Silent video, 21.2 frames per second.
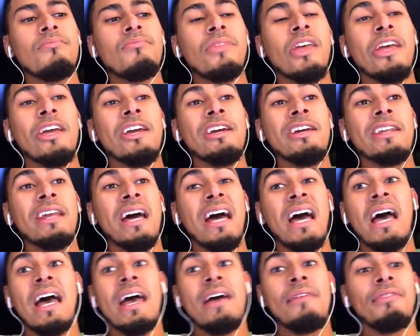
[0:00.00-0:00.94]
And
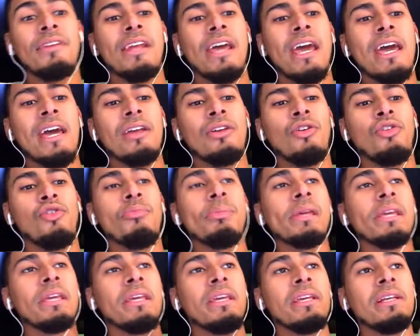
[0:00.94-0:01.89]
I haven't had
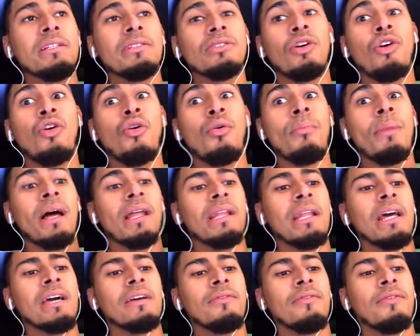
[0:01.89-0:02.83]
OBEs all my
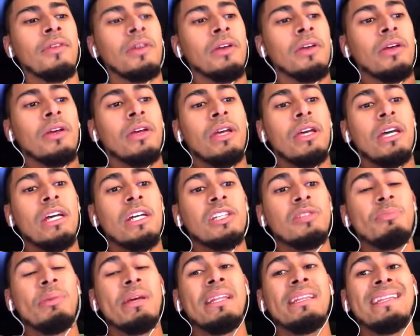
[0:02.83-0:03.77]
life. It's
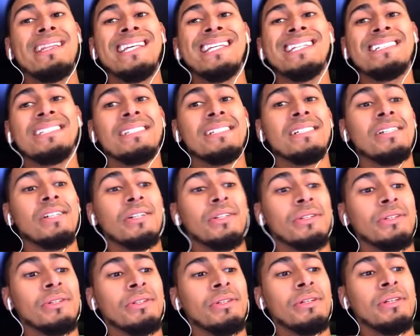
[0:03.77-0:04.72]
been this
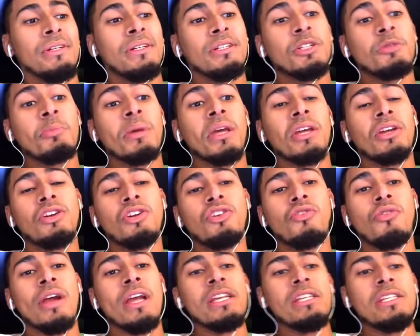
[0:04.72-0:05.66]
year. It's been
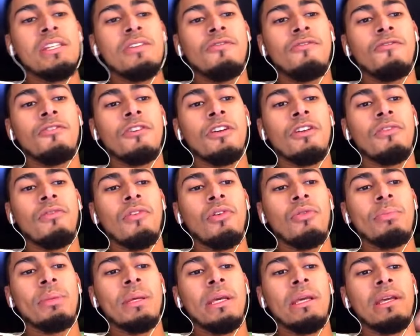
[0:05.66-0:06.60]
crazy full of
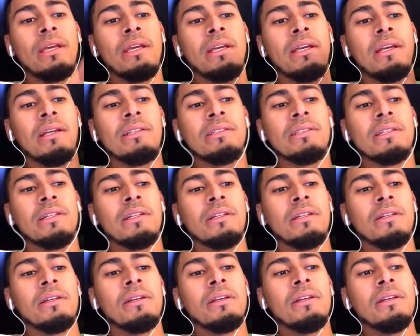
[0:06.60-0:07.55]
OBEs
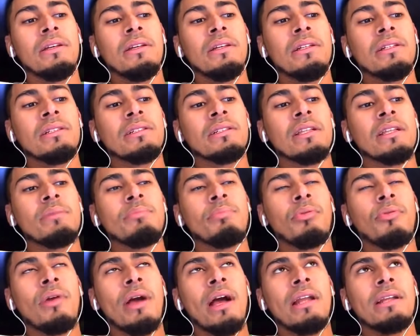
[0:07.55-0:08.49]
and sleep
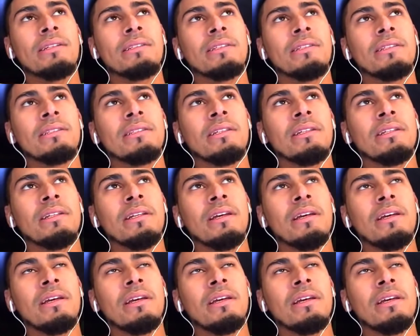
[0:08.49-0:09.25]
paralysis and